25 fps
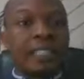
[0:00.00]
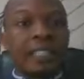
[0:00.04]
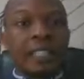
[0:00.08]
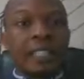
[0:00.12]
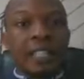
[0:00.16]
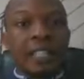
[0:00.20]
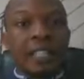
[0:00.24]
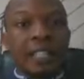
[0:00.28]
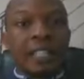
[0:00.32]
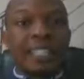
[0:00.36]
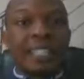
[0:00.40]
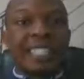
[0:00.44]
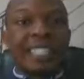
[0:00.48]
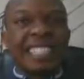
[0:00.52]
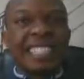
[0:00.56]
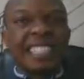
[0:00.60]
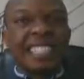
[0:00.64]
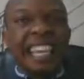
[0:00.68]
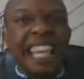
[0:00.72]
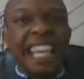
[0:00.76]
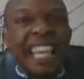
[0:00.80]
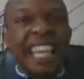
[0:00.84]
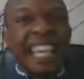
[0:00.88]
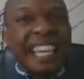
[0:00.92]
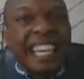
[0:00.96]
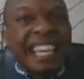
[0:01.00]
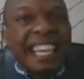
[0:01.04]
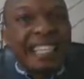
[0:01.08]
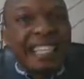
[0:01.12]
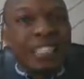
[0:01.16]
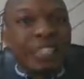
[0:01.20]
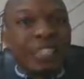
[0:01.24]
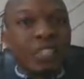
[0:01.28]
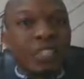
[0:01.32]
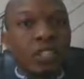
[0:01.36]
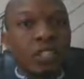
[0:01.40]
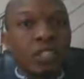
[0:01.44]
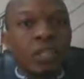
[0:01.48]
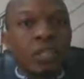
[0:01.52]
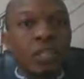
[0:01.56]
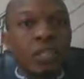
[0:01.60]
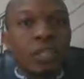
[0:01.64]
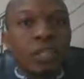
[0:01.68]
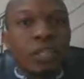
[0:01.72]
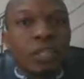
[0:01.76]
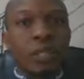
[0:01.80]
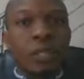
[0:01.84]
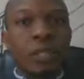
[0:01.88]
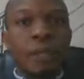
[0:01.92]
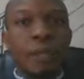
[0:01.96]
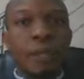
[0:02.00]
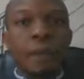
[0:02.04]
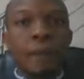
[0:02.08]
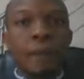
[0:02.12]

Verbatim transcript: learning is hidden structure.